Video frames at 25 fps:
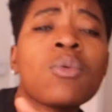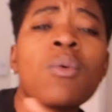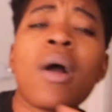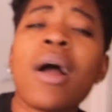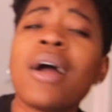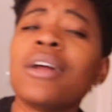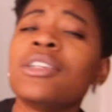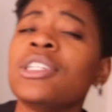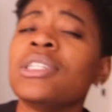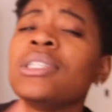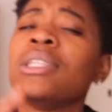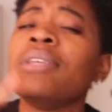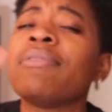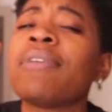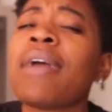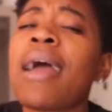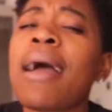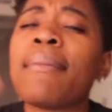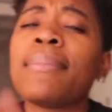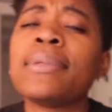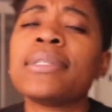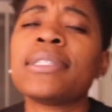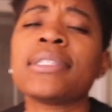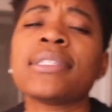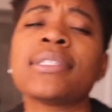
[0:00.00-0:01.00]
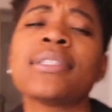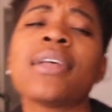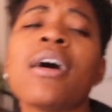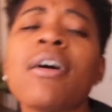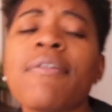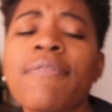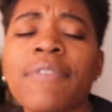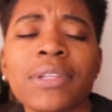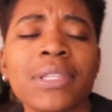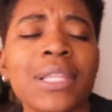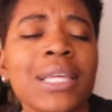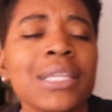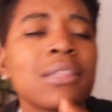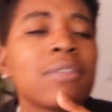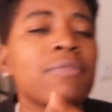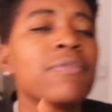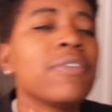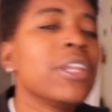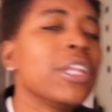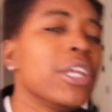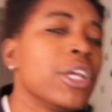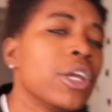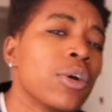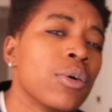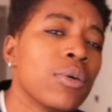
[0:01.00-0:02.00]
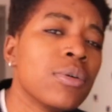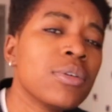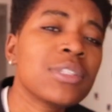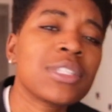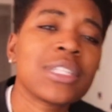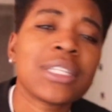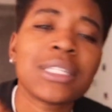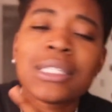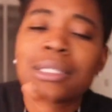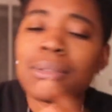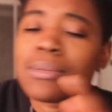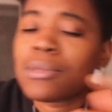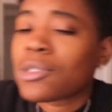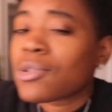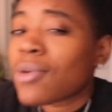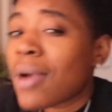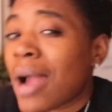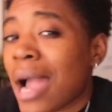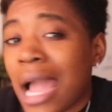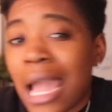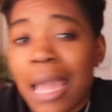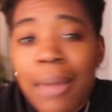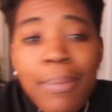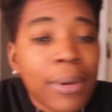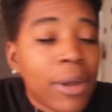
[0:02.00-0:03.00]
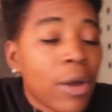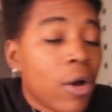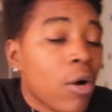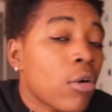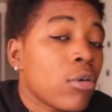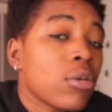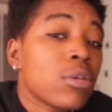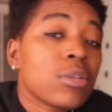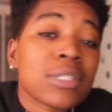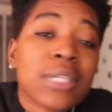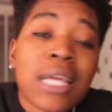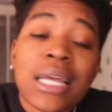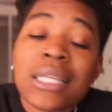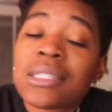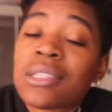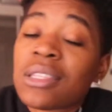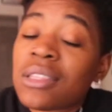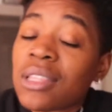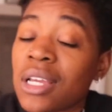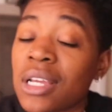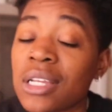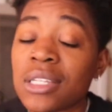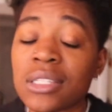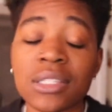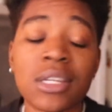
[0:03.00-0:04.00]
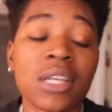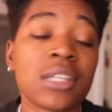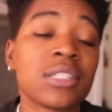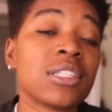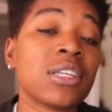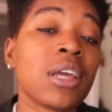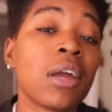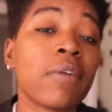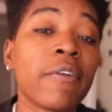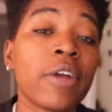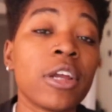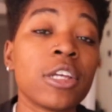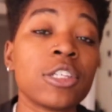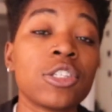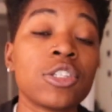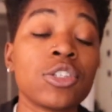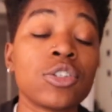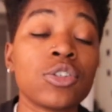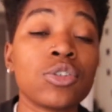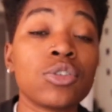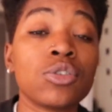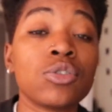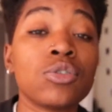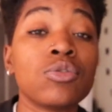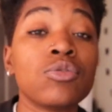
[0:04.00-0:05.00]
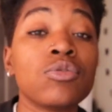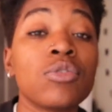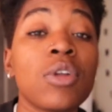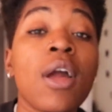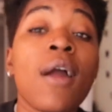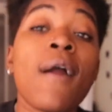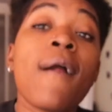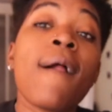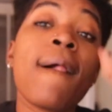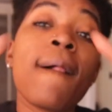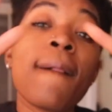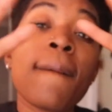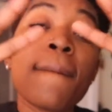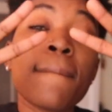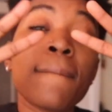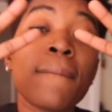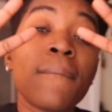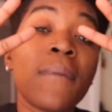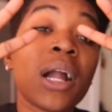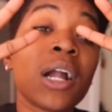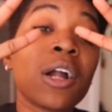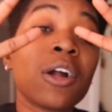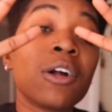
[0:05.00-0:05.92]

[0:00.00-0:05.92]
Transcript: watching leave comments and stuff and like the videos and subscribe and all those kinds of things and i'll see y'all very soon bye